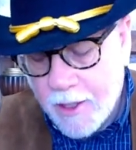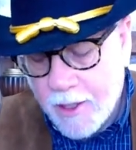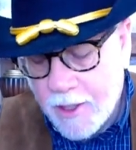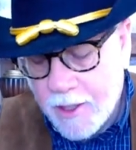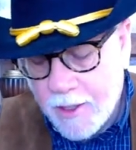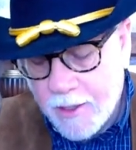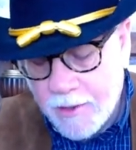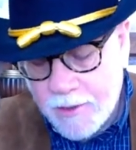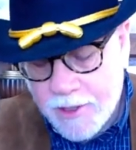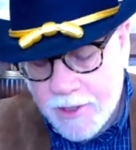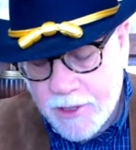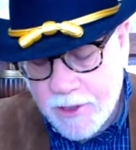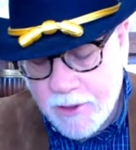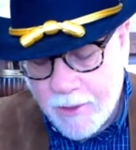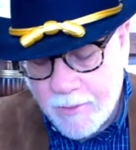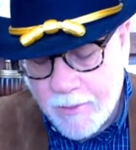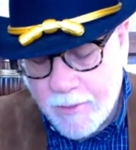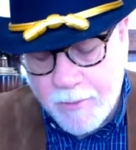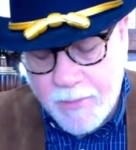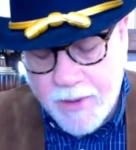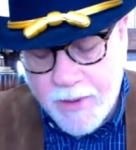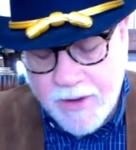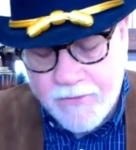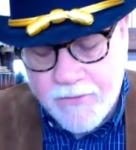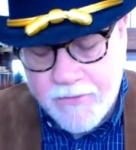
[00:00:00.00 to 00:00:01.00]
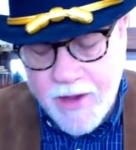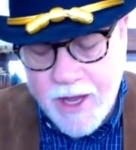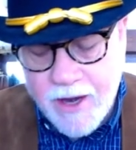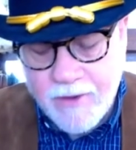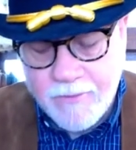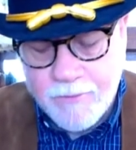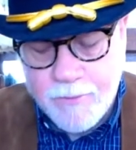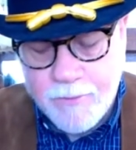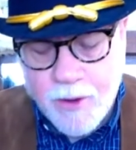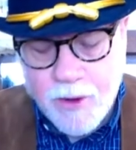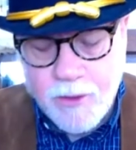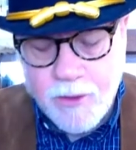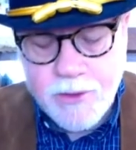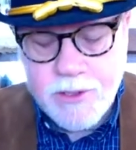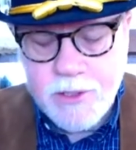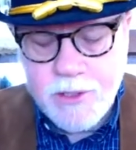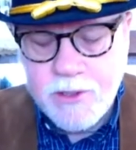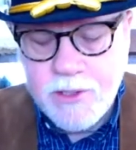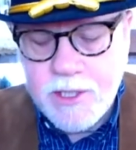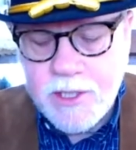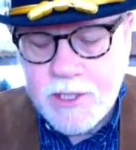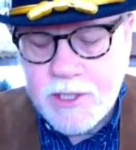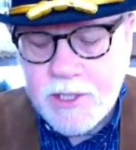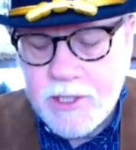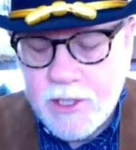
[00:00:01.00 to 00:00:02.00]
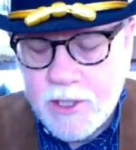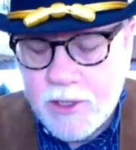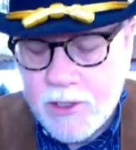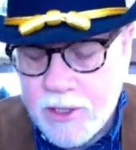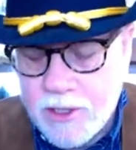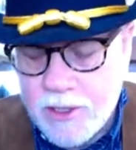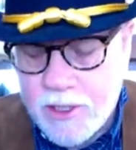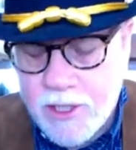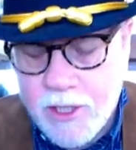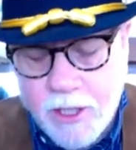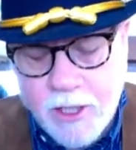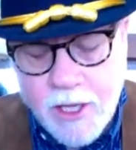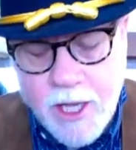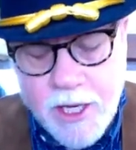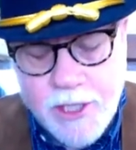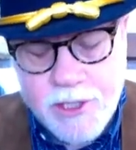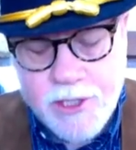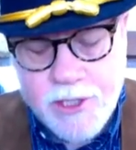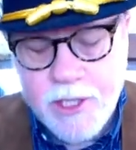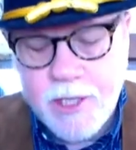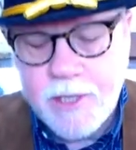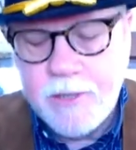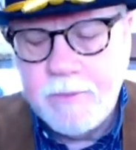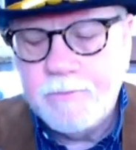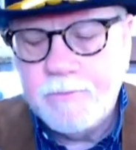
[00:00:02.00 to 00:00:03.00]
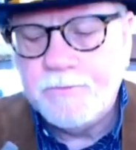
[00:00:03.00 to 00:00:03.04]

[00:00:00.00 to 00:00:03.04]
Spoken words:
So I'm a big fan of both. So this is a good collection.